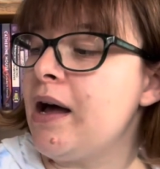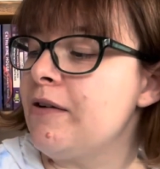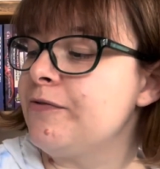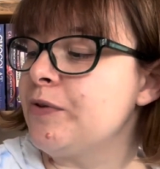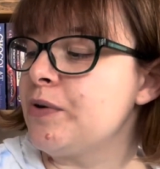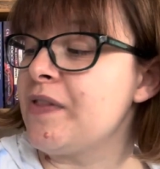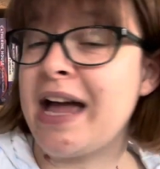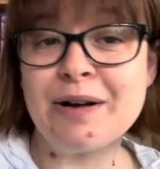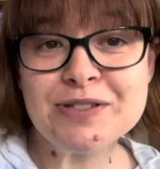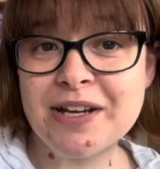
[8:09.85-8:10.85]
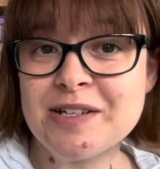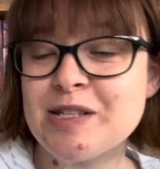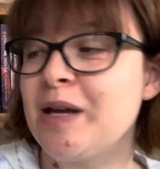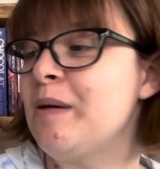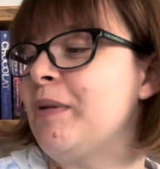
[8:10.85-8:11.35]
for The House Hunt
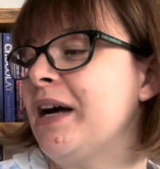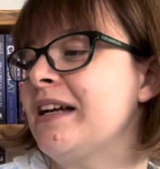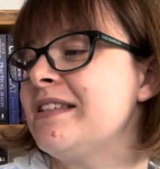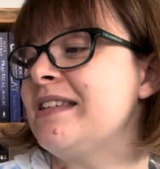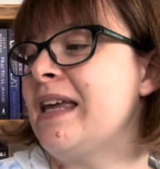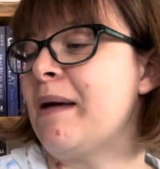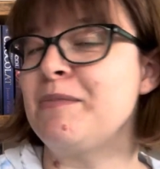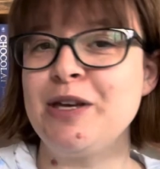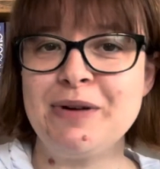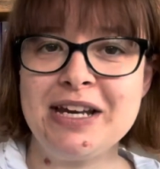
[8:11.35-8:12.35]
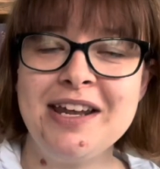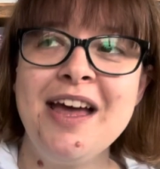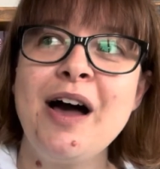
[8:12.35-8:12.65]
by C.M. Ewan.